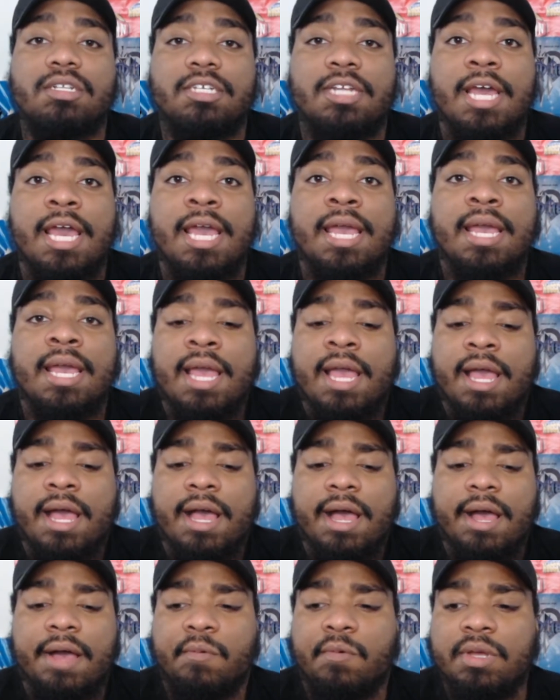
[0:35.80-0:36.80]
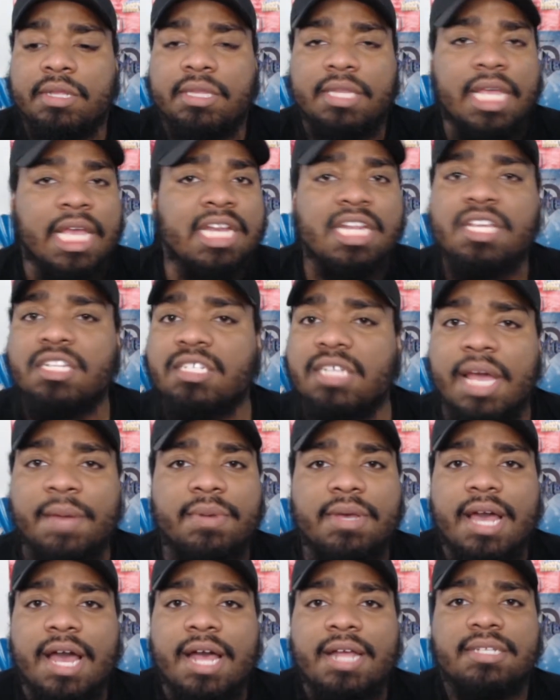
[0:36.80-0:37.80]
today with any type
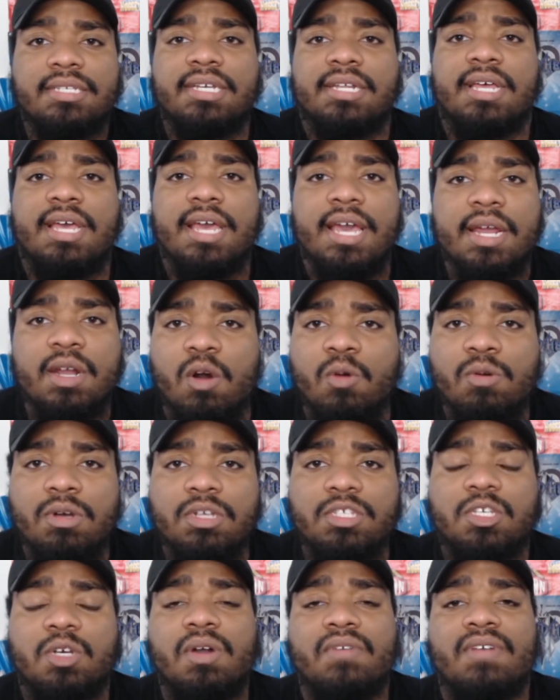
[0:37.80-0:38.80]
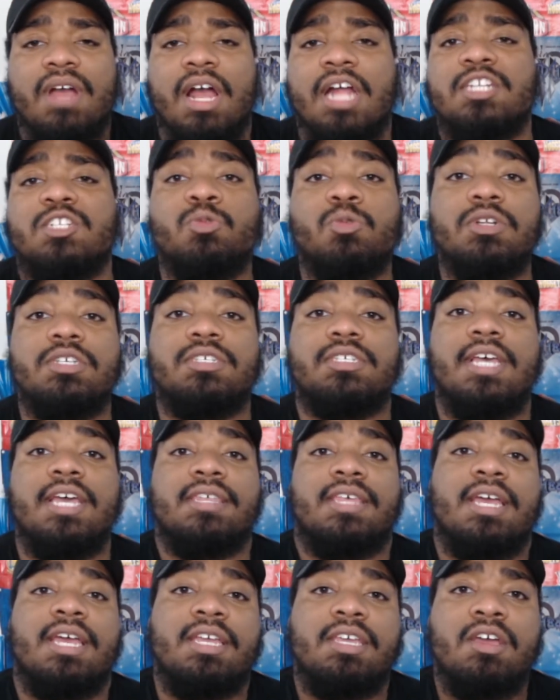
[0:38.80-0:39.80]
of content at all whatsoever, I just want to say
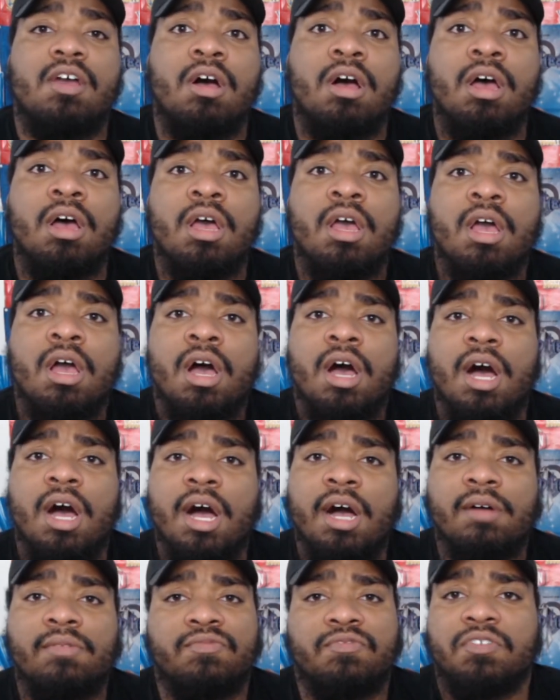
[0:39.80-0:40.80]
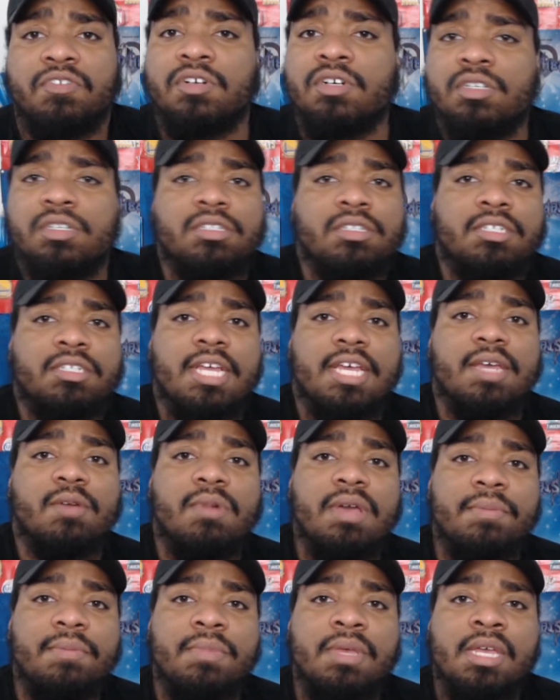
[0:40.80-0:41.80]
thank y'all for sticking
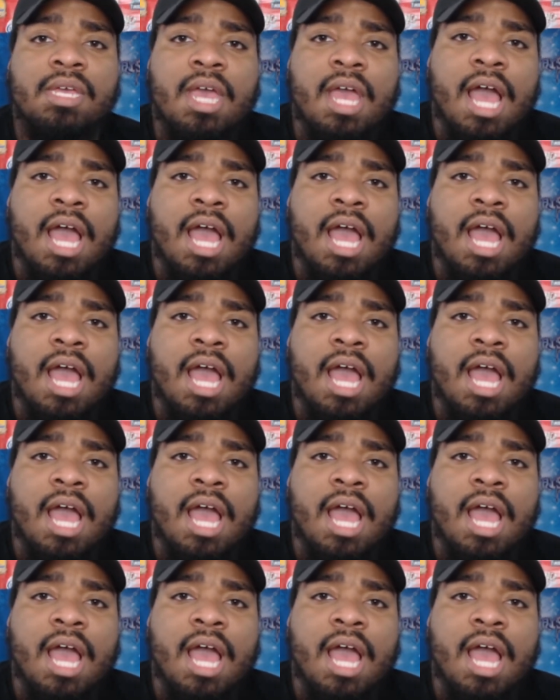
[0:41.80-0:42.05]
with me.